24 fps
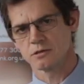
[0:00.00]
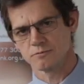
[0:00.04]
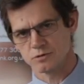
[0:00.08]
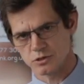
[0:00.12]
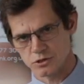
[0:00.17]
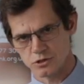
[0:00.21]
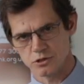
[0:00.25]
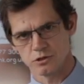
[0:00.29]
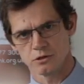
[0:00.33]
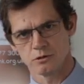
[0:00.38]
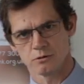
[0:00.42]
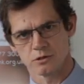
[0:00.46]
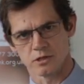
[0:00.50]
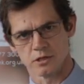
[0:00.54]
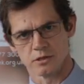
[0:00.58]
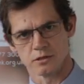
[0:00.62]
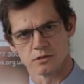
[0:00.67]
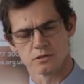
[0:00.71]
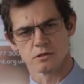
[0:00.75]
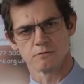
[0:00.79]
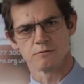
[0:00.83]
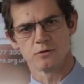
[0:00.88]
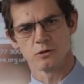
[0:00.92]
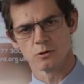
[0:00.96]
of
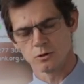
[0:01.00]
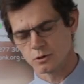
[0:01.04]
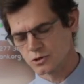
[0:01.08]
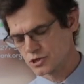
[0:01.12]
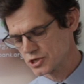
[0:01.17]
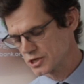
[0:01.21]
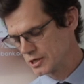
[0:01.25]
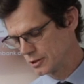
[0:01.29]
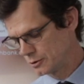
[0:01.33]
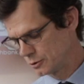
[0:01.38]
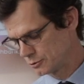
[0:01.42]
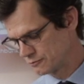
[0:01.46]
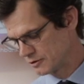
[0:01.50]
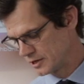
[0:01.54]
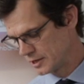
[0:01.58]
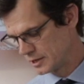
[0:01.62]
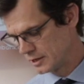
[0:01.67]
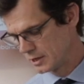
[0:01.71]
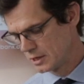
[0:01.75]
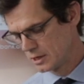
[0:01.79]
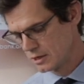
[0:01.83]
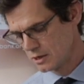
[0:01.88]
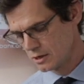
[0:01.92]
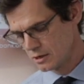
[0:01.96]
students of your children